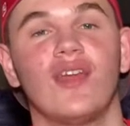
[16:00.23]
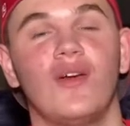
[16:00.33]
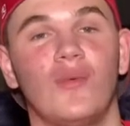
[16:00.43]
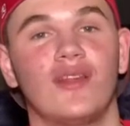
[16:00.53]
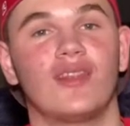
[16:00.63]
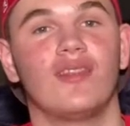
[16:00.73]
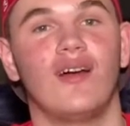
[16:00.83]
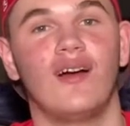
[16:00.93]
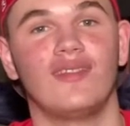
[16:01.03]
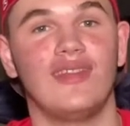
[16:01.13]
with
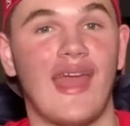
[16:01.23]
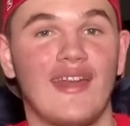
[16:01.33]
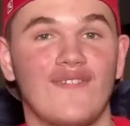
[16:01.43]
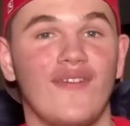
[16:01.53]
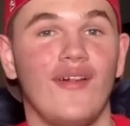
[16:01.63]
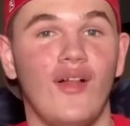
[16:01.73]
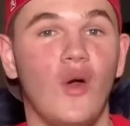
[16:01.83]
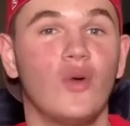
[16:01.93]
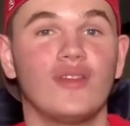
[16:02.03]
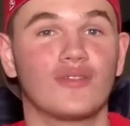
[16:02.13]
the NFL
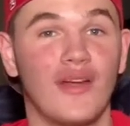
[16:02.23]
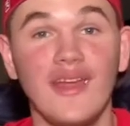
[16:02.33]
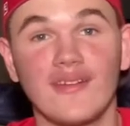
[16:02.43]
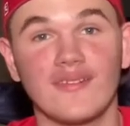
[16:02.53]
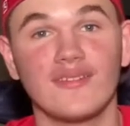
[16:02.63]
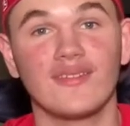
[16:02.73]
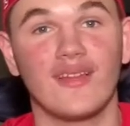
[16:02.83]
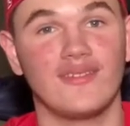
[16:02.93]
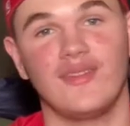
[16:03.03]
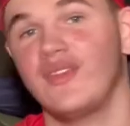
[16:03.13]
Oakland Raiders
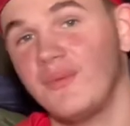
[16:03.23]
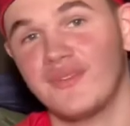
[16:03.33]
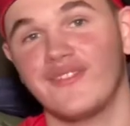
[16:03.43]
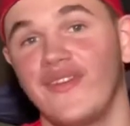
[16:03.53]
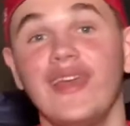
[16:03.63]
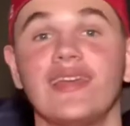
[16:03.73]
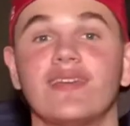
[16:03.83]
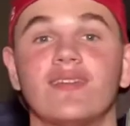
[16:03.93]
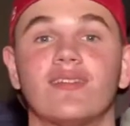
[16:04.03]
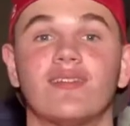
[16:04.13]
until they went to
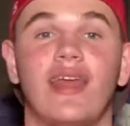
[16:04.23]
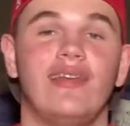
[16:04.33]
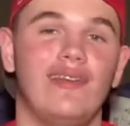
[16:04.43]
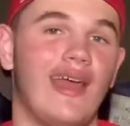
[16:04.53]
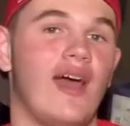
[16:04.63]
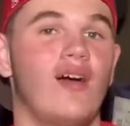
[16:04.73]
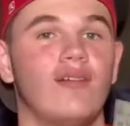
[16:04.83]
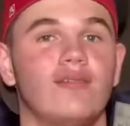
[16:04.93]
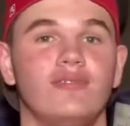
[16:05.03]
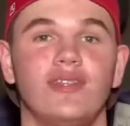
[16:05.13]
Vegas, and
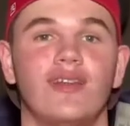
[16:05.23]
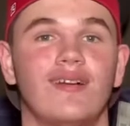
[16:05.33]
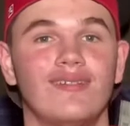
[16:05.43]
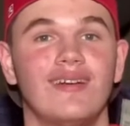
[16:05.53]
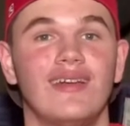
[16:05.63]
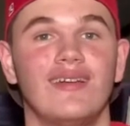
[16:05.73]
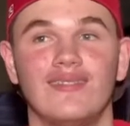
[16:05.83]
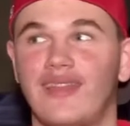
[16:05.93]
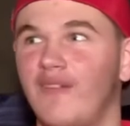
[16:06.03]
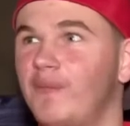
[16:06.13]
now
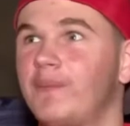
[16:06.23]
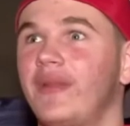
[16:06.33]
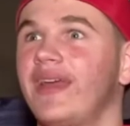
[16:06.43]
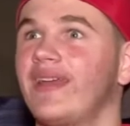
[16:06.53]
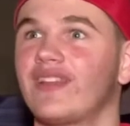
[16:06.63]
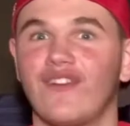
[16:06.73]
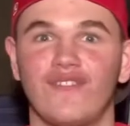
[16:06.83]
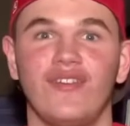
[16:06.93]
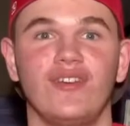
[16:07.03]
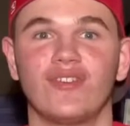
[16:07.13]
they've been playing at that
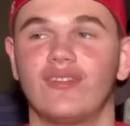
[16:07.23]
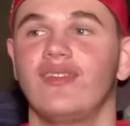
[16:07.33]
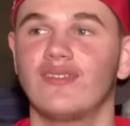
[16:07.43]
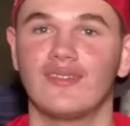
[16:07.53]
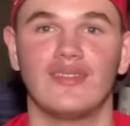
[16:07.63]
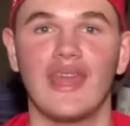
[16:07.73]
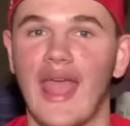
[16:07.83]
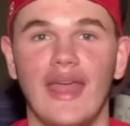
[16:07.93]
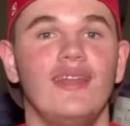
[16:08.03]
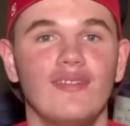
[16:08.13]
field since the
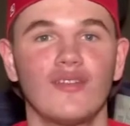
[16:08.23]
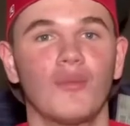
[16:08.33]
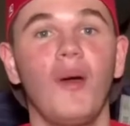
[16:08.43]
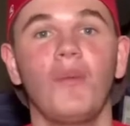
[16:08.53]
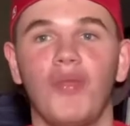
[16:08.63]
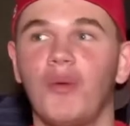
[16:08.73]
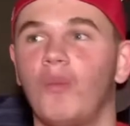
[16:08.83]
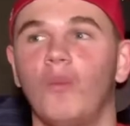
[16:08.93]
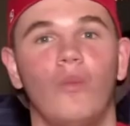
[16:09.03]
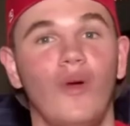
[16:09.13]
80s as well,
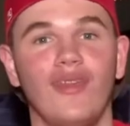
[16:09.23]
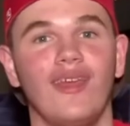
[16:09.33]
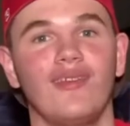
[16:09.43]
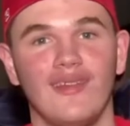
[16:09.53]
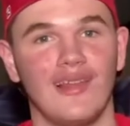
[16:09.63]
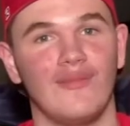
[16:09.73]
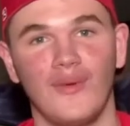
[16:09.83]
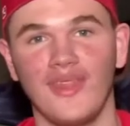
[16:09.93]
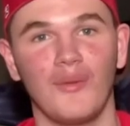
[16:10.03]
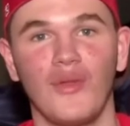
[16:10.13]
when they
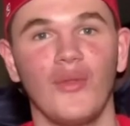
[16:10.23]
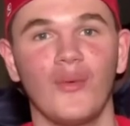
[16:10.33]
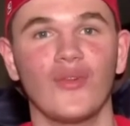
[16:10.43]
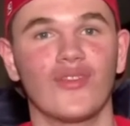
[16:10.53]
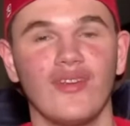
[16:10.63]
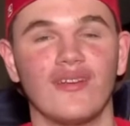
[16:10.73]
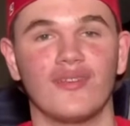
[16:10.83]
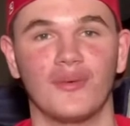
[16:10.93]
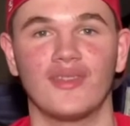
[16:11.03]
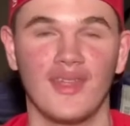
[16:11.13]
won the World
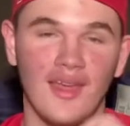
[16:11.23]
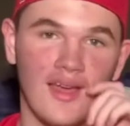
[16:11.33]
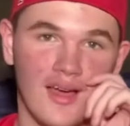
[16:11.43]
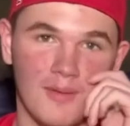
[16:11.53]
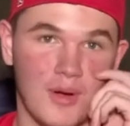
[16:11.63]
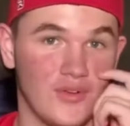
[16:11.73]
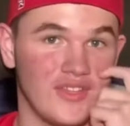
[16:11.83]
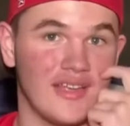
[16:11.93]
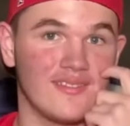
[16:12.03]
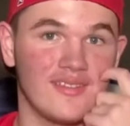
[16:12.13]
Series with Jose
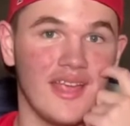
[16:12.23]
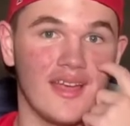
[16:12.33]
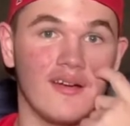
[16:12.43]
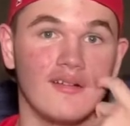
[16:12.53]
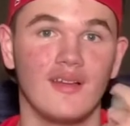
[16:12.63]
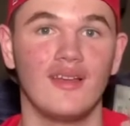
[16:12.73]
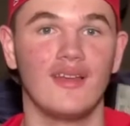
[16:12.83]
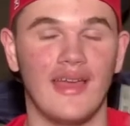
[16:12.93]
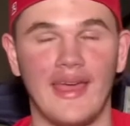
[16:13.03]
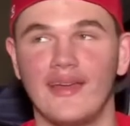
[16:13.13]
Canseco
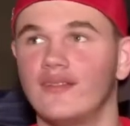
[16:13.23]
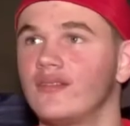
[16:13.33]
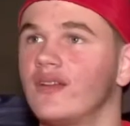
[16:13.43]
and